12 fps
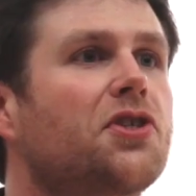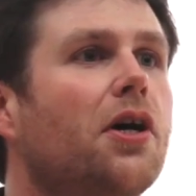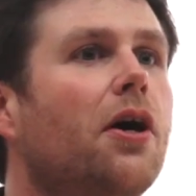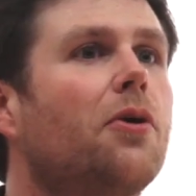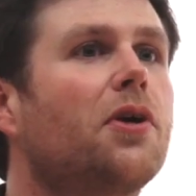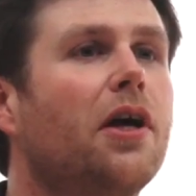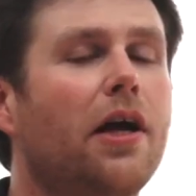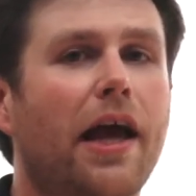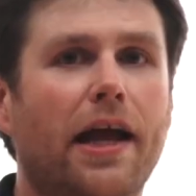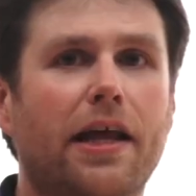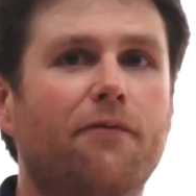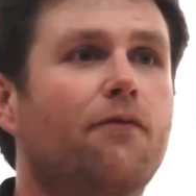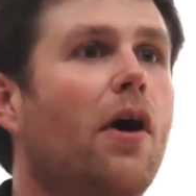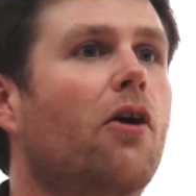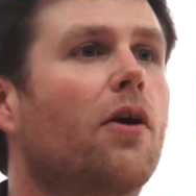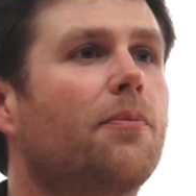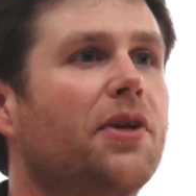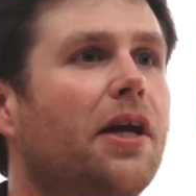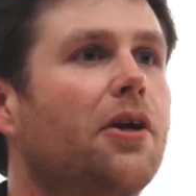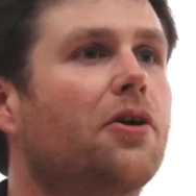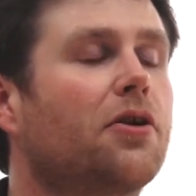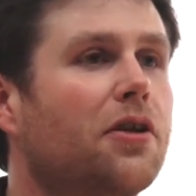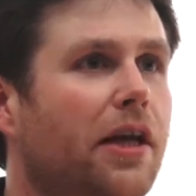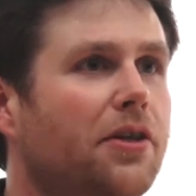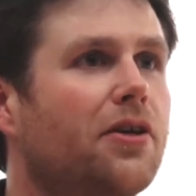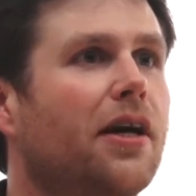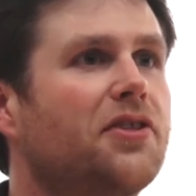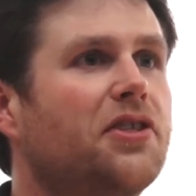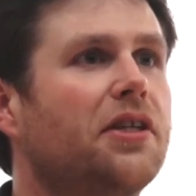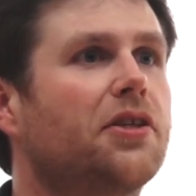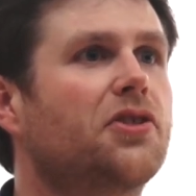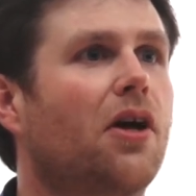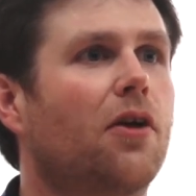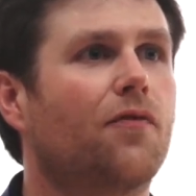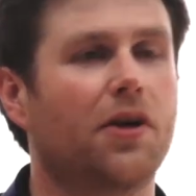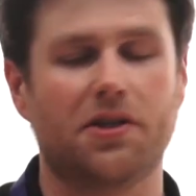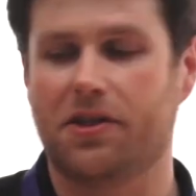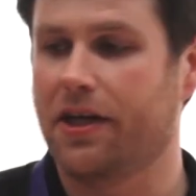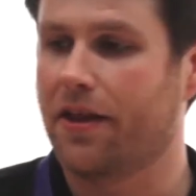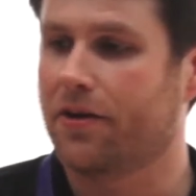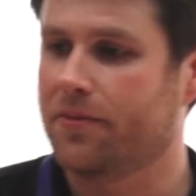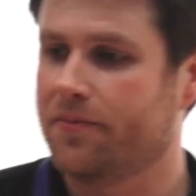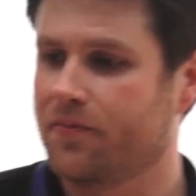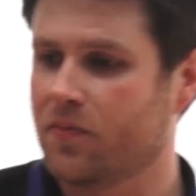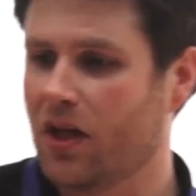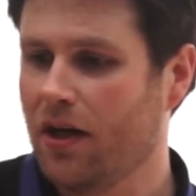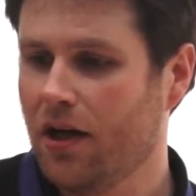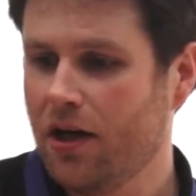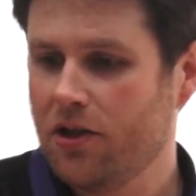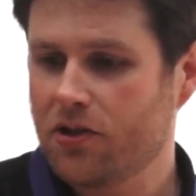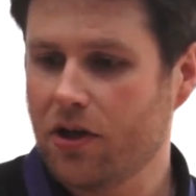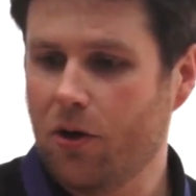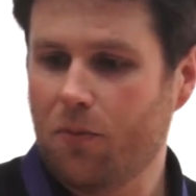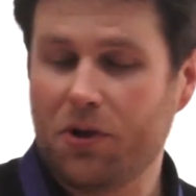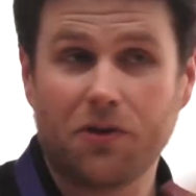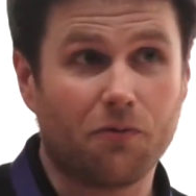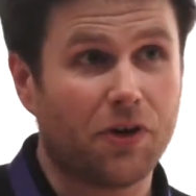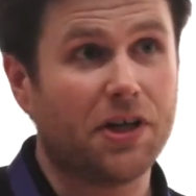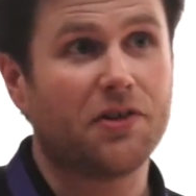code and then fire up an editor and let you guys see this all run together. So when you read the